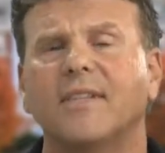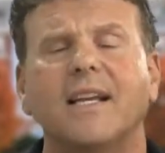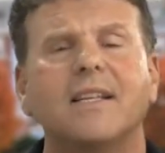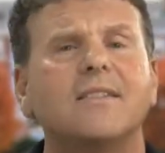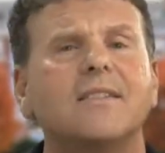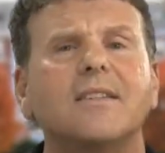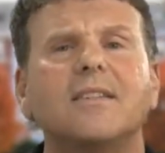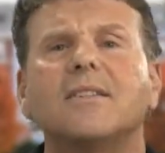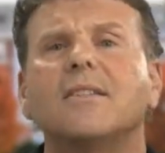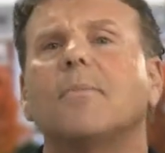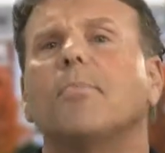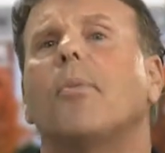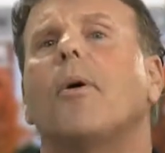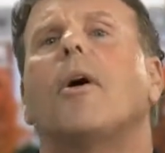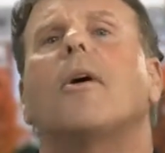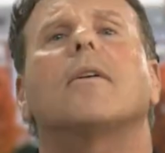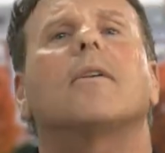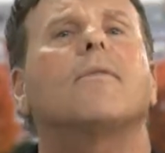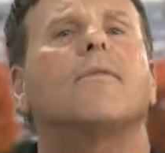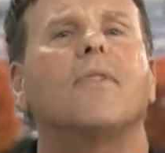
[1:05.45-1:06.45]
That's just the
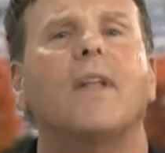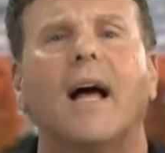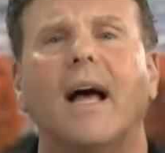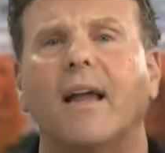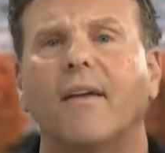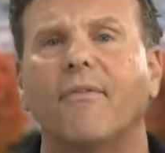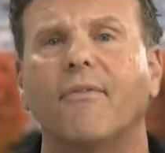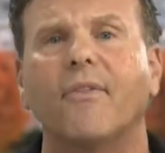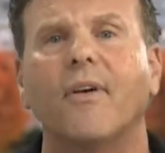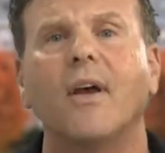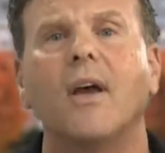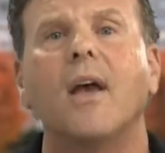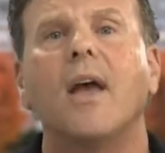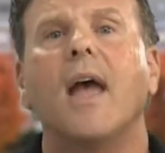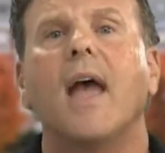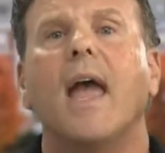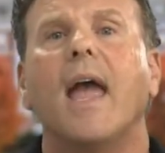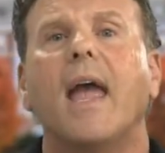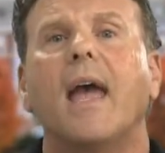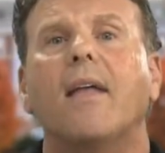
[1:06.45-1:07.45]
part of life.
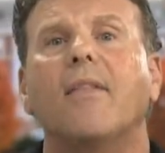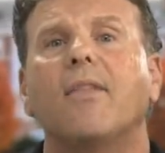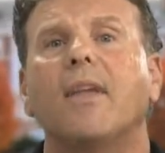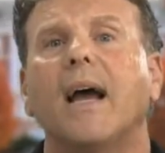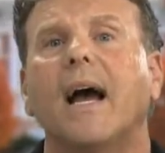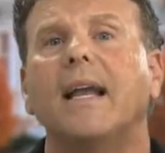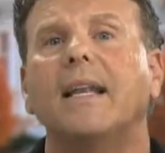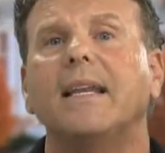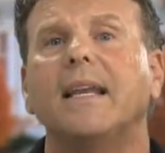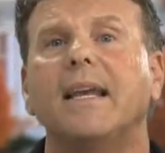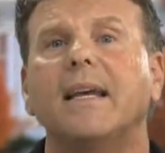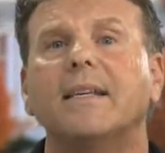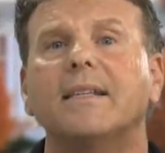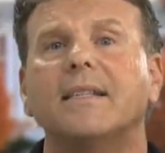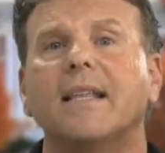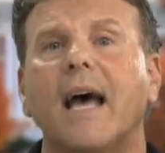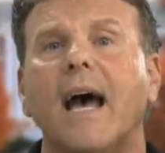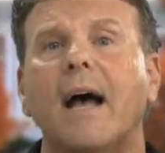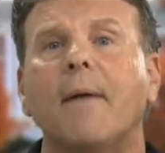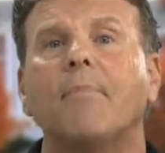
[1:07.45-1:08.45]
And the idea
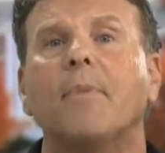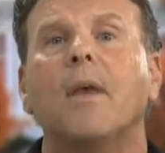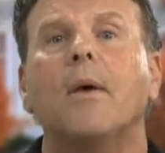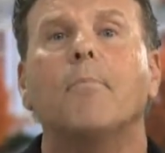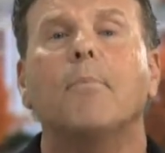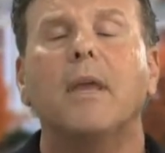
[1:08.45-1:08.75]
is that